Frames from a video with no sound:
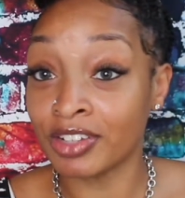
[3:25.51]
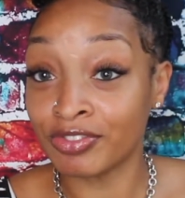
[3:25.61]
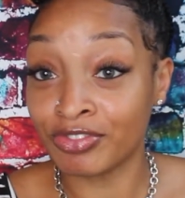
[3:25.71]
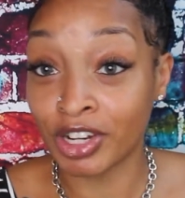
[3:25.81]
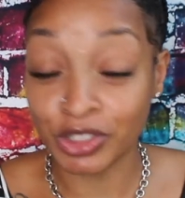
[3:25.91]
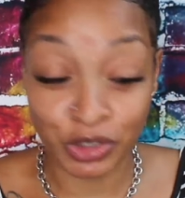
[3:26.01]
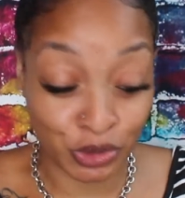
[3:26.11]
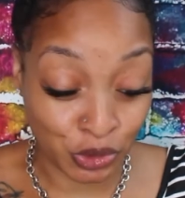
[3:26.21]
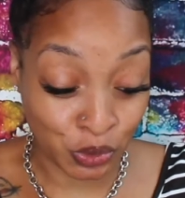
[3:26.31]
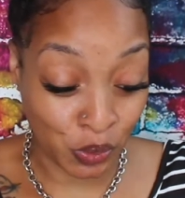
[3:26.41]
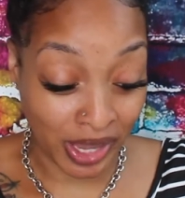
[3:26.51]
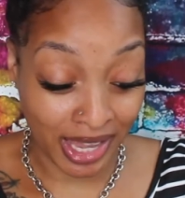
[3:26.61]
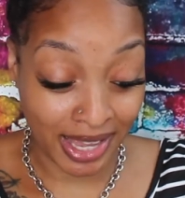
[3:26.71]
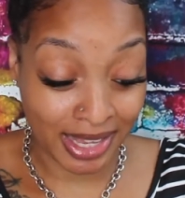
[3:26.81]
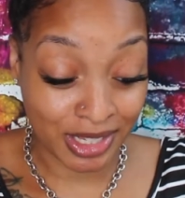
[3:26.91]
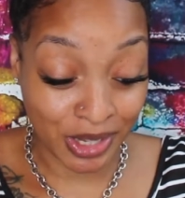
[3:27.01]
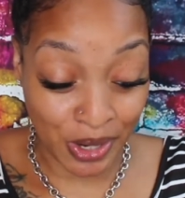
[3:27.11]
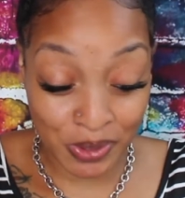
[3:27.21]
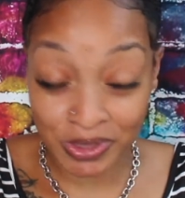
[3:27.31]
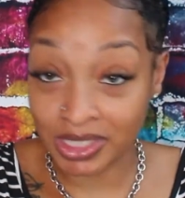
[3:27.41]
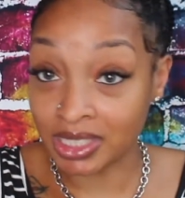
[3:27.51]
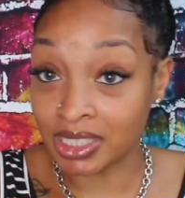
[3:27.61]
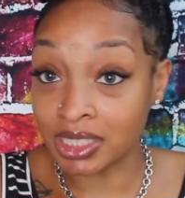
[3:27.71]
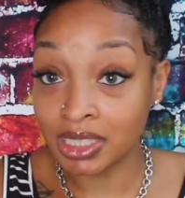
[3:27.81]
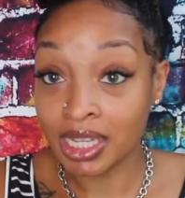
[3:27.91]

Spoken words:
frontals, wigs, closures.